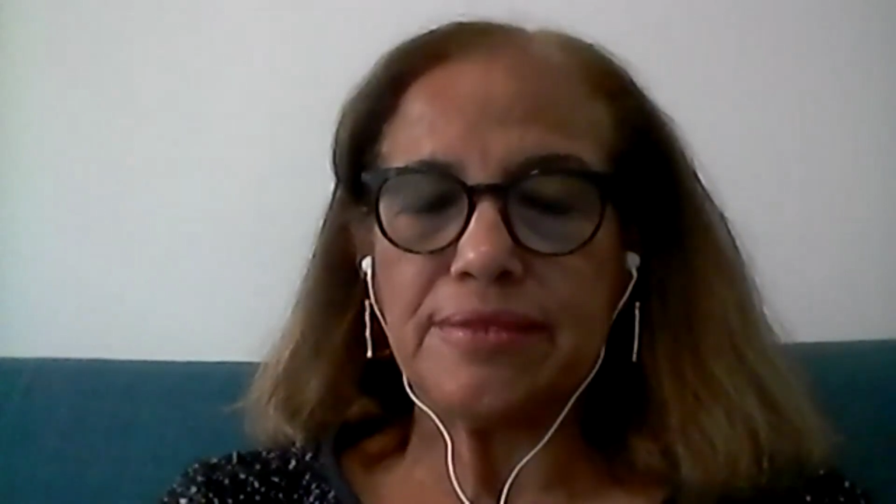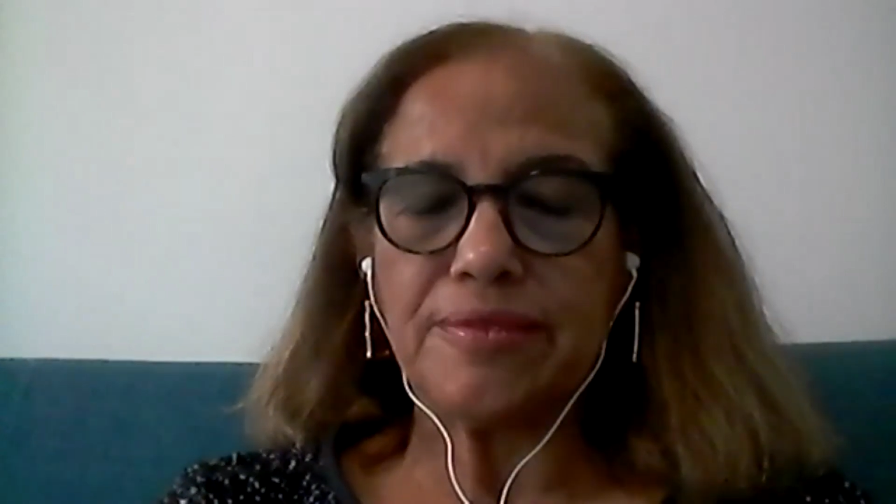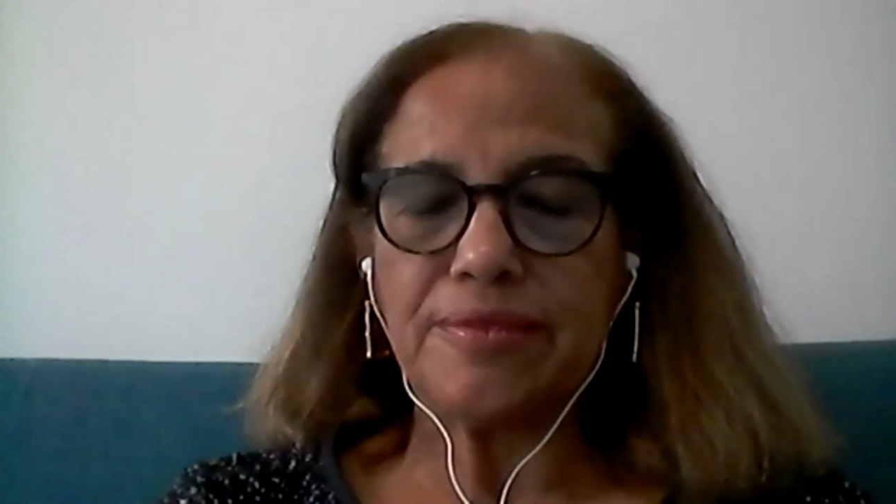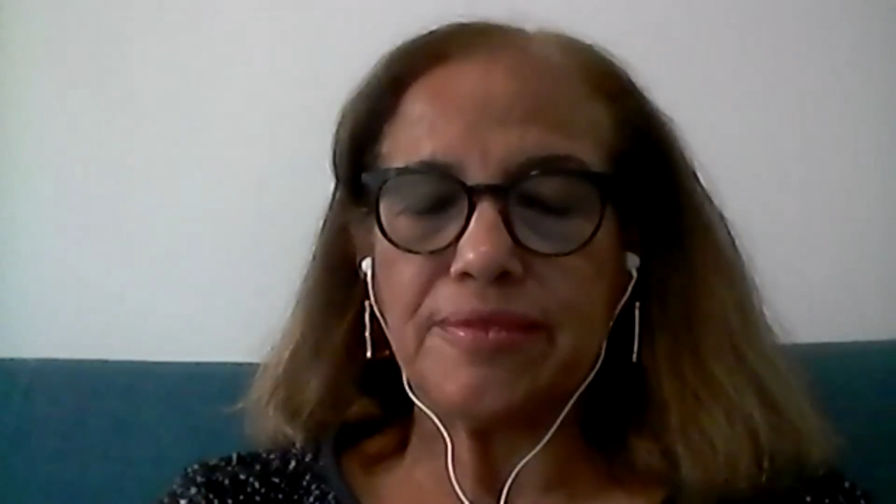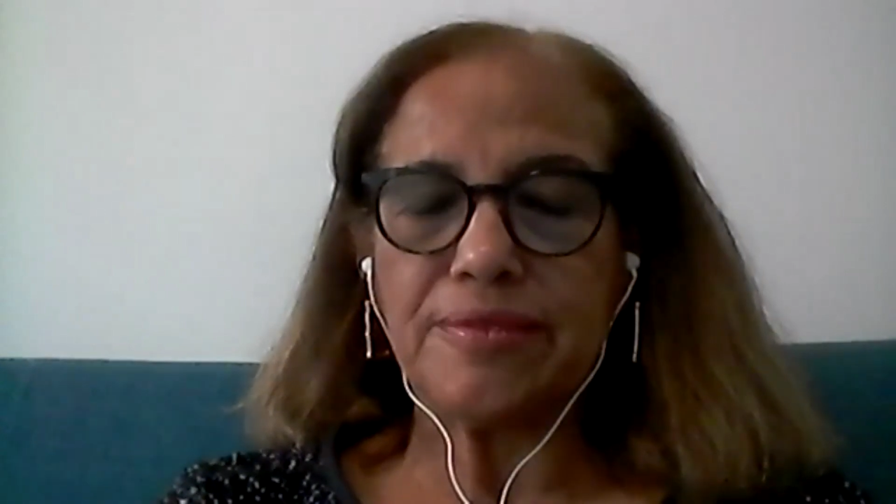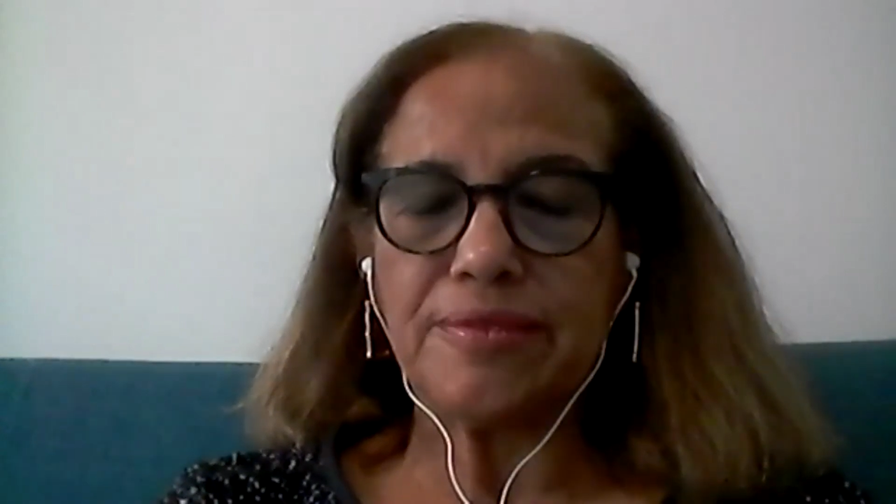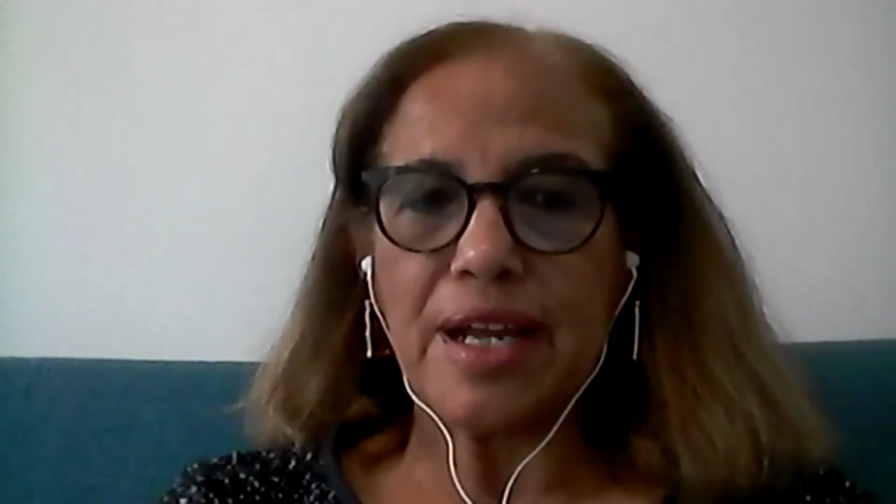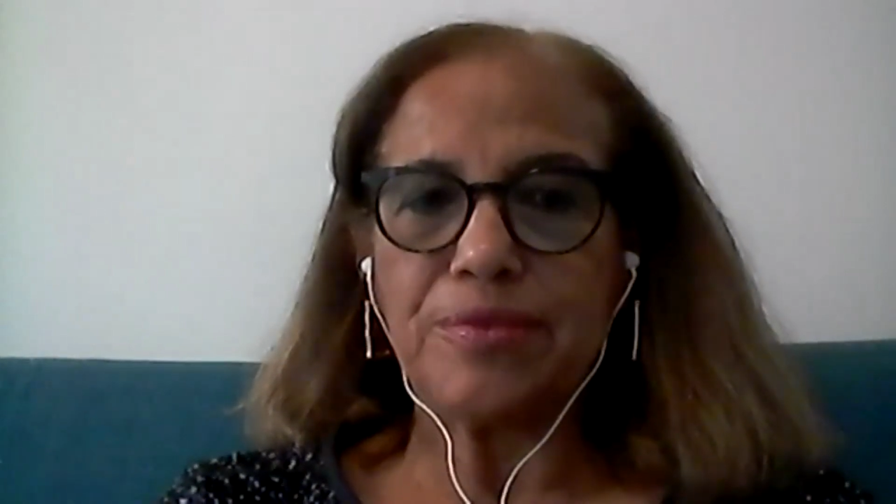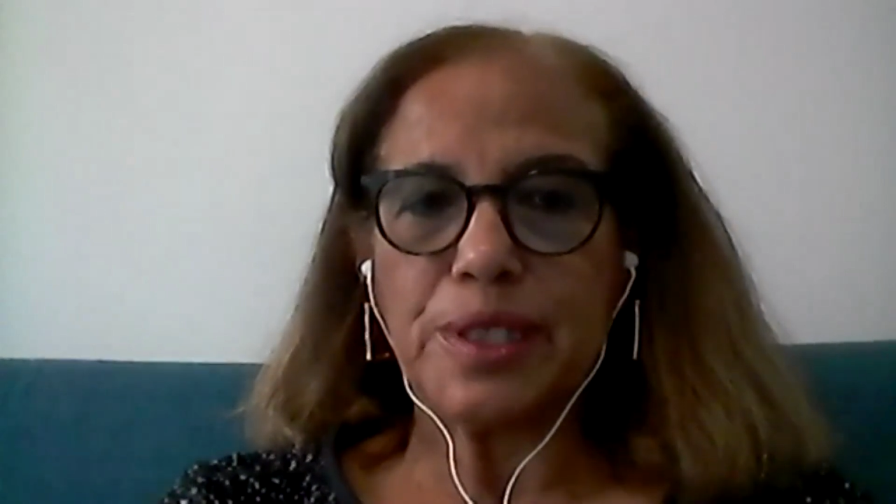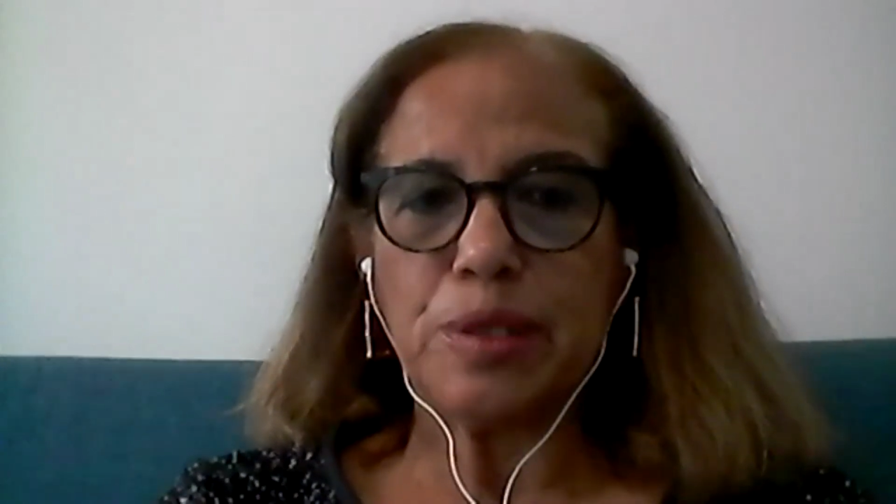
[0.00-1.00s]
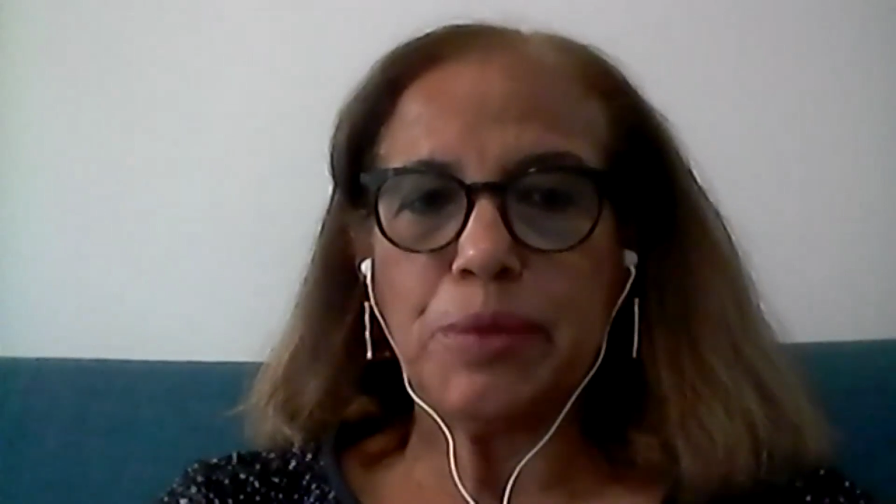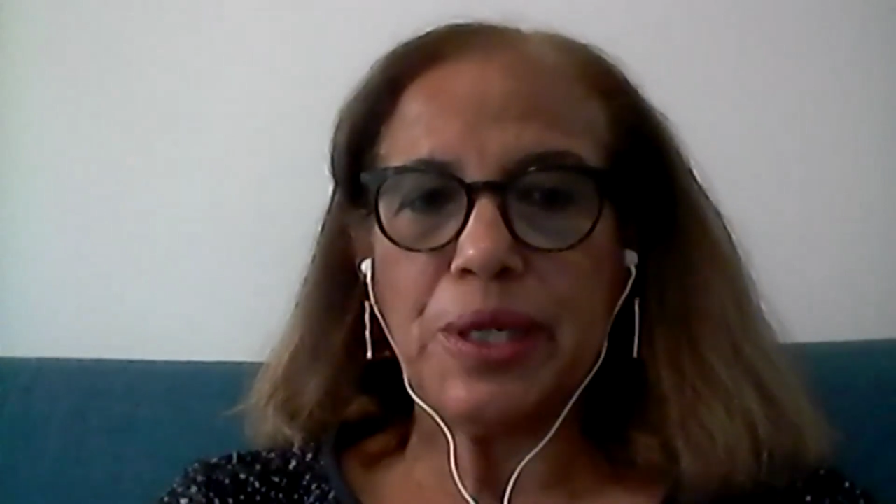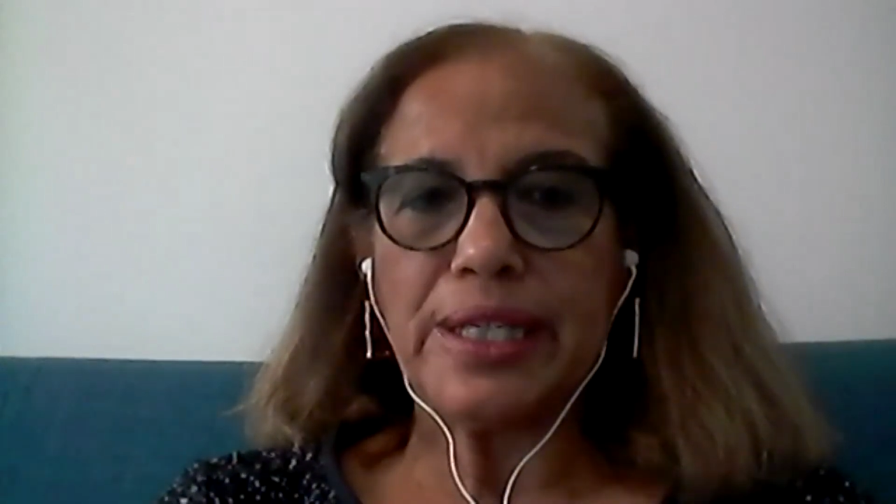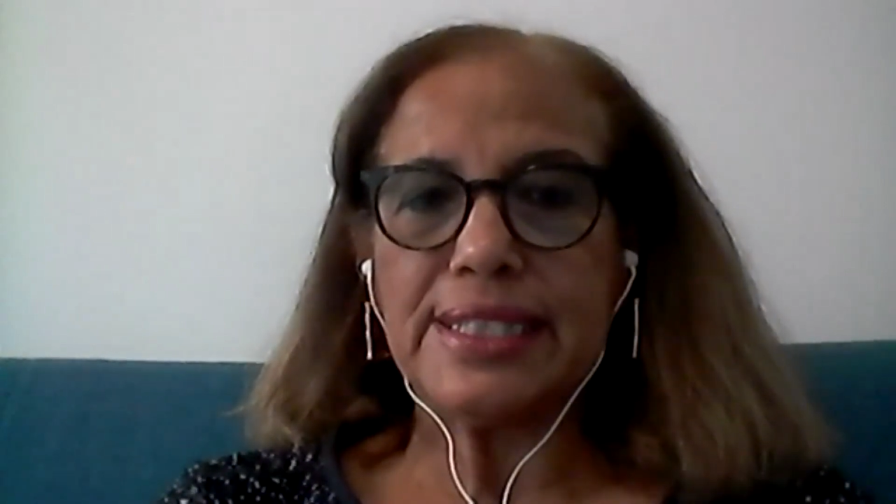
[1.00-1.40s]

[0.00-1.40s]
African Americans